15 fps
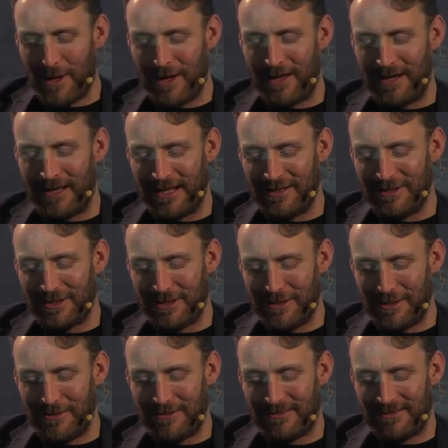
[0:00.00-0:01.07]
early
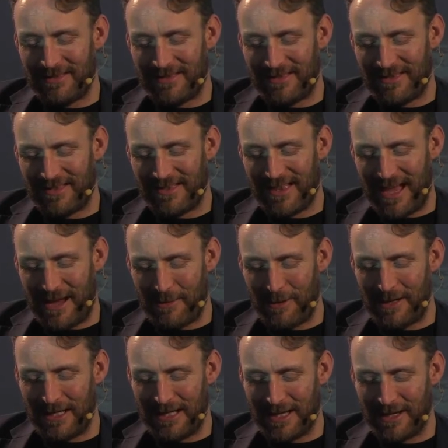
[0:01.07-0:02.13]

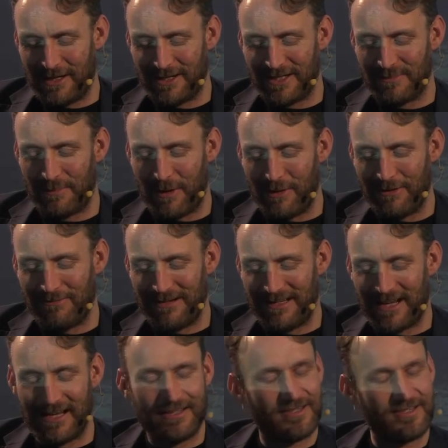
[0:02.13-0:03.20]
can aspiring
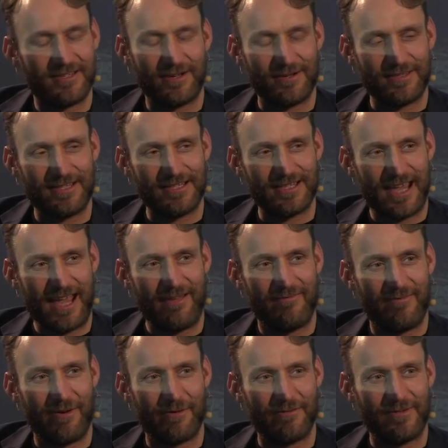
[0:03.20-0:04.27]
data scientists get
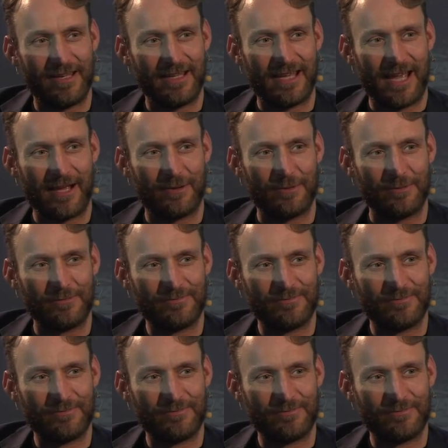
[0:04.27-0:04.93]
involved in Kaggle?